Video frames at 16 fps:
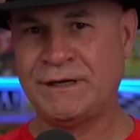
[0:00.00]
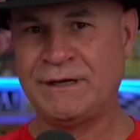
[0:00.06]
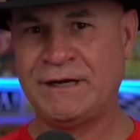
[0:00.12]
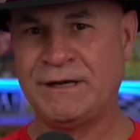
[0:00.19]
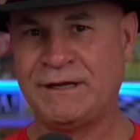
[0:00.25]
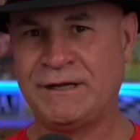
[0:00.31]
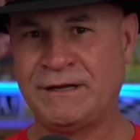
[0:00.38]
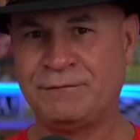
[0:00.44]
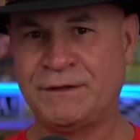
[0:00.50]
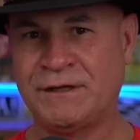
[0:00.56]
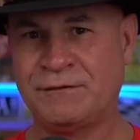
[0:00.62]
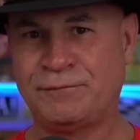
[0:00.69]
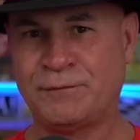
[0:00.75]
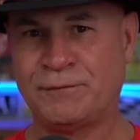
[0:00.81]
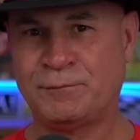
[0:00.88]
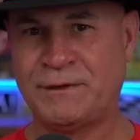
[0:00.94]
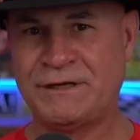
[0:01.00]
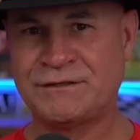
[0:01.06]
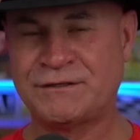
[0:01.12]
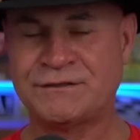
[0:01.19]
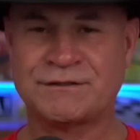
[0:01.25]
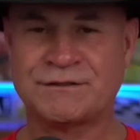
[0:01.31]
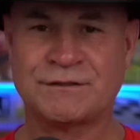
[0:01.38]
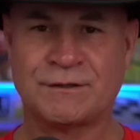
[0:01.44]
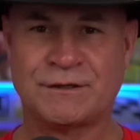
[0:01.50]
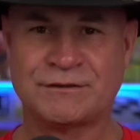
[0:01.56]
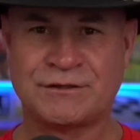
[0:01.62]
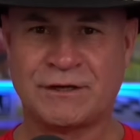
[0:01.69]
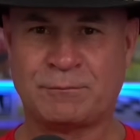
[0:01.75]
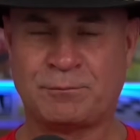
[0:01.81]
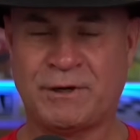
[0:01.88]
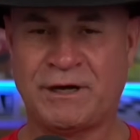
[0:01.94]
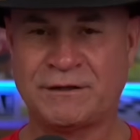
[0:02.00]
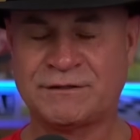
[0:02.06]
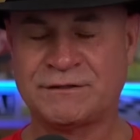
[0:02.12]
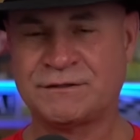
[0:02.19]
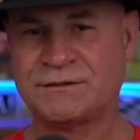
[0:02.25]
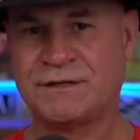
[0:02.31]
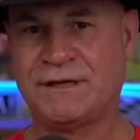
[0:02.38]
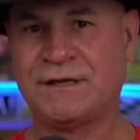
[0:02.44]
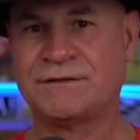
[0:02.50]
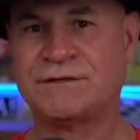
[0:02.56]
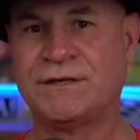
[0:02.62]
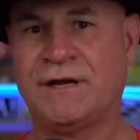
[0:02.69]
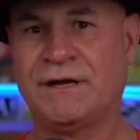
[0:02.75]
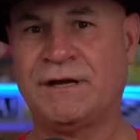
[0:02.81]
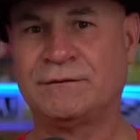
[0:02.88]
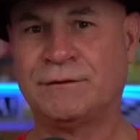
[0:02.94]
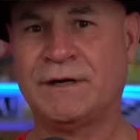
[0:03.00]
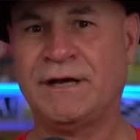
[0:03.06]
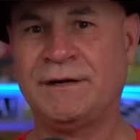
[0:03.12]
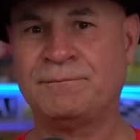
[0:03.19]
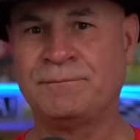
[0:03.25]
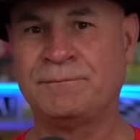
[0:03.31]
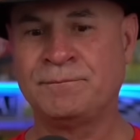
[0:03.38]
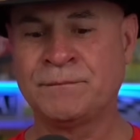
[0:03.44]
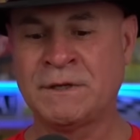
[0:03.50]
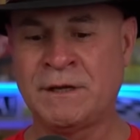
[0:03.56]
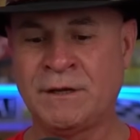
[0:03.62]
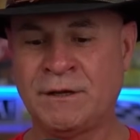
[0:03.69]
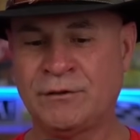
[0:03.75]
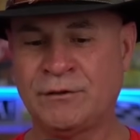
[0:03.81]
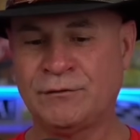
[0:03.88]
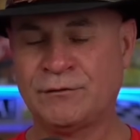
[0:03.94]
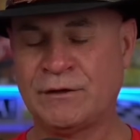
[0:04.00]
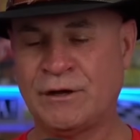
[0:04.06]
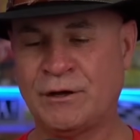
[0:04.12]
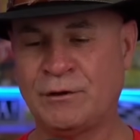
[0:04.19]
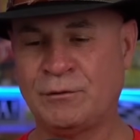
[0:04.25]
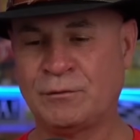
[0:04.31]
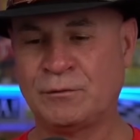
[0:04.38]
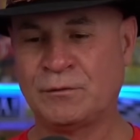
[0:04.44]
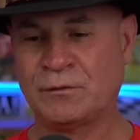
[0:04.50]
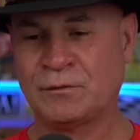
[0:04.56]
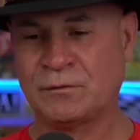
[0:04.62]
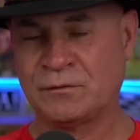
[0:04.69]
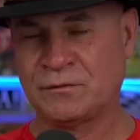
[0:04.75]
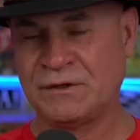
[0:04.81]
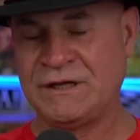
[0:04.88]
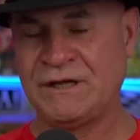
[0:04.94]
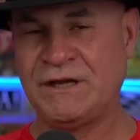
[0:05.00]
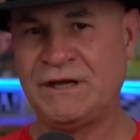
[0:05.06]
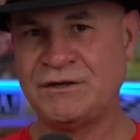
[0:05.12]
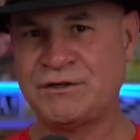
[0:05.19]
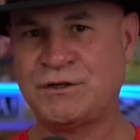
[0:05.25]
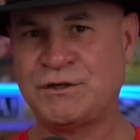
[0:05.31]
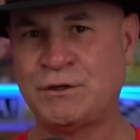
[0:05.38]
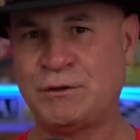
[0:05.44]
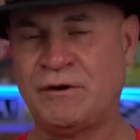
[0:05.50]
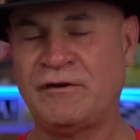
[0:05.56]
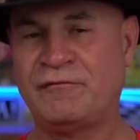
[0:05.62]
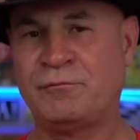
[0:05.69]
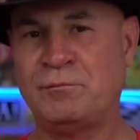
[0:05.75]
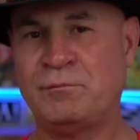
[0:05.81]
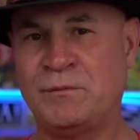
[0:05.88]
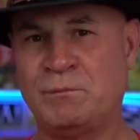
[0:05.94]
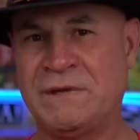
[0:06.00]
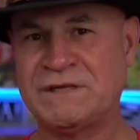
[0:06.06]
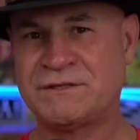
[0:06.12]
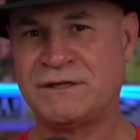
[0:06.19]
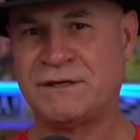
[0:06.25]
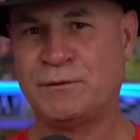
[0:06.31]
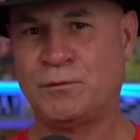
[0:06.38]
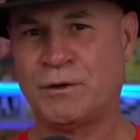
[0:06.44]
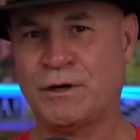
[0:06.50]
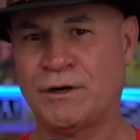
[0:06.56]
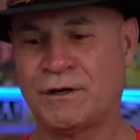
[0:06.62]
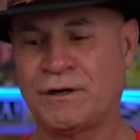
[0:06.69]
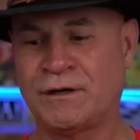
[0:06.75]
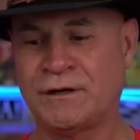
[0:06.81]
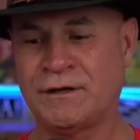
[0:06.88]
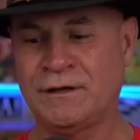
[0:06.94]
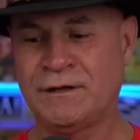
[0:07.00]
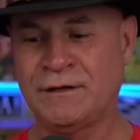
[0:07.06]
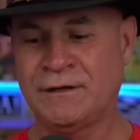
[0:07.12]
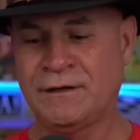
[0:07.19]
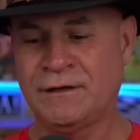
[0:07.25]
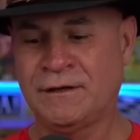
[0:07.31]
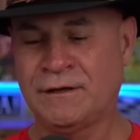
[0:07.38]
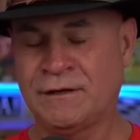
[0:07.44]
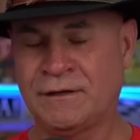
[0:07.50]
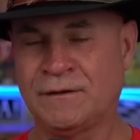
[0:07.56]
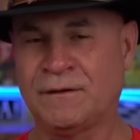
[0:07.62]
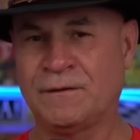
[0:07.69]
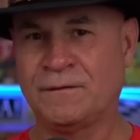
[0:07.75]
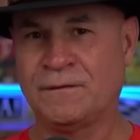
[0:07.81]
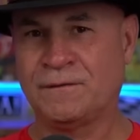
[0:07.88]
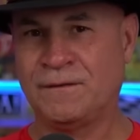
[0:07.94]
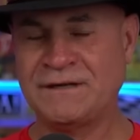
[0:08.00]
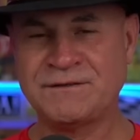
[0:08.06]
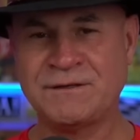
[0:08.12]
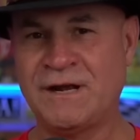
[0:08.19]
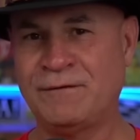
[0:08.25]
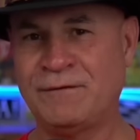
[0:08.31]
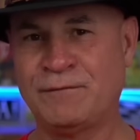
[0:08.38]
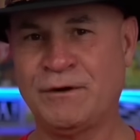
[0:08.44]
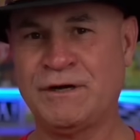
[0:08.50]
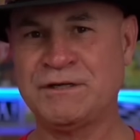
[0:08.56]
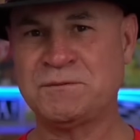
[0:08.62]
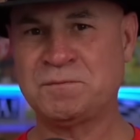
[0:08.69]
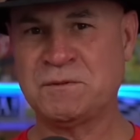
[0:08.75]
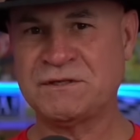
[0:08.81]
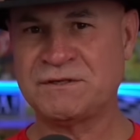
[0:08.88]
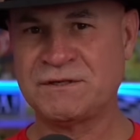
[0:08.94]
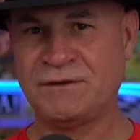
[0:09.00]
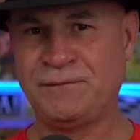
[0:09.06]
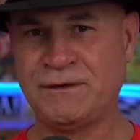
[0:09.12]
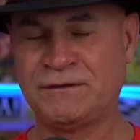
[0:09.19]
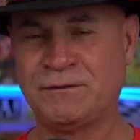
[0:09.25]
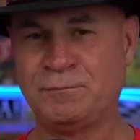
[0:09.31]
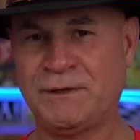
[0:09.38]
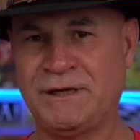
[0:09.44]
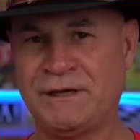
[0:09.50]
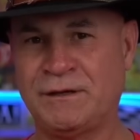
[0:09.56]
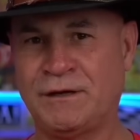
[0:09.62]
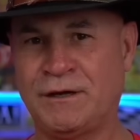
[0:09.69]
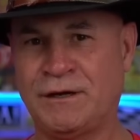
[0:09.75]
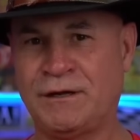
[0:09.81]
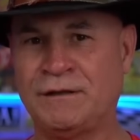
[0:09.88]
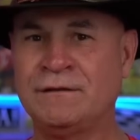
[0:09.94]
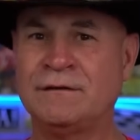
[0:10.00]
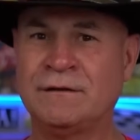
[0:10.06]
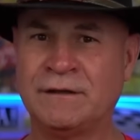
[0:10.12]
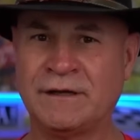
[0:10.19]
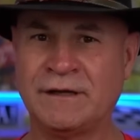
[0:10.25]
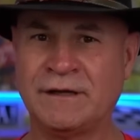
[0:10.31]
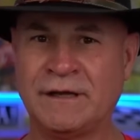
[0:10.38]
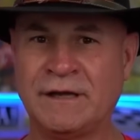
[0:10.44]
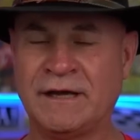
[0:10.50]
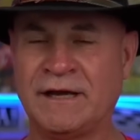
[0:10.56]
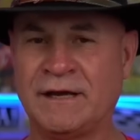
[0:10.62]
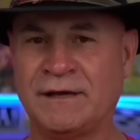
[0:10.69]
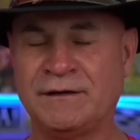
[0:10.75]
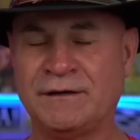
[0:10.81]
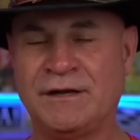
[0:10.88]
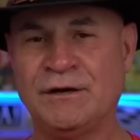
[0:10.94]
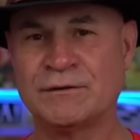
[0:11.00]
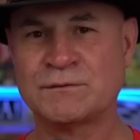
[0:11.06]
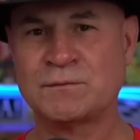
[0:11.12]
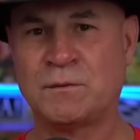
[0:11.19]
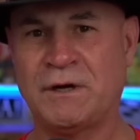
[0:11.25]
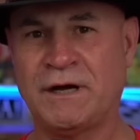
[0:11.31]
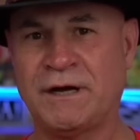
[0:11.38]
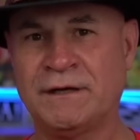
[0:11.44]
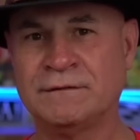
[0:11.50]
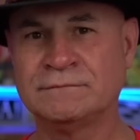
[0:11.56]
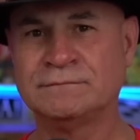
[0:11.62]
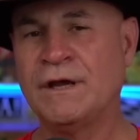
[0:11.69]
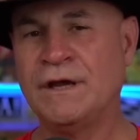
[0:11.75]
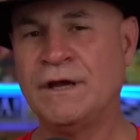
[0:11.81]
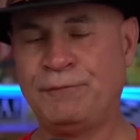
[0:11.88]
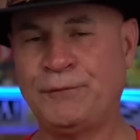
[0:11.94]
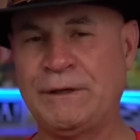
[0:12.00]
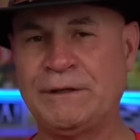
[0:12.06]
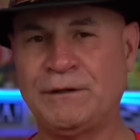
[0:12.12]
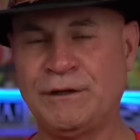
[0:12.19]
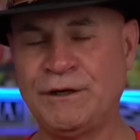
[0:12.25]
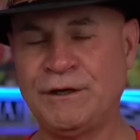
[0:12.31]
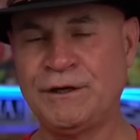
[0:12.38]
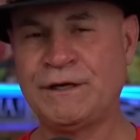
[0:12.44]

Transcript: need to give the information so the check boxes get checked, right? So the issue of missing work. That's not very specific to me at all, and here's why. If we look